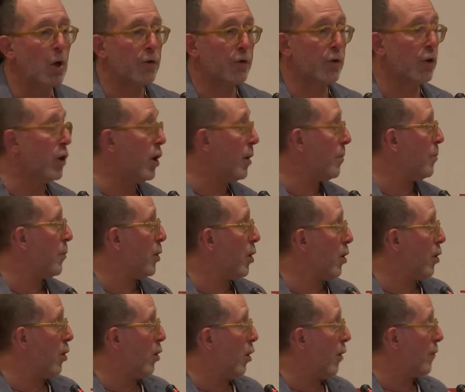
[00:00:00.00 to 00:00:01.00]
the
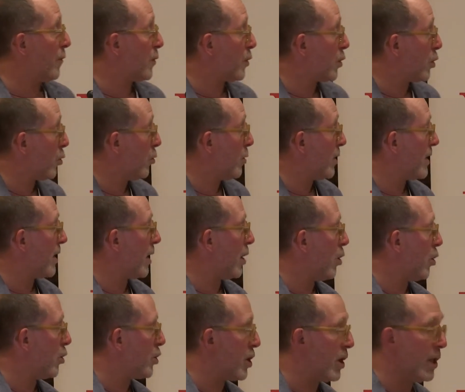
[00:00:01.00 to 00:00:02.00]
number of touristic
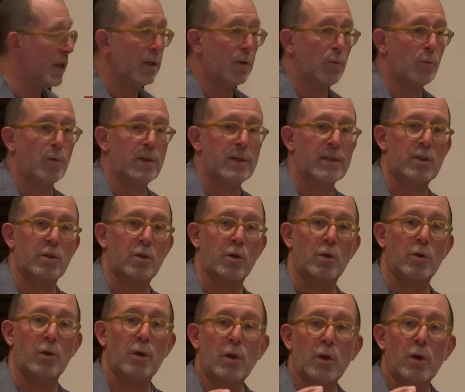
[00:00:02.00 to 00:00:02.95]
lodging with the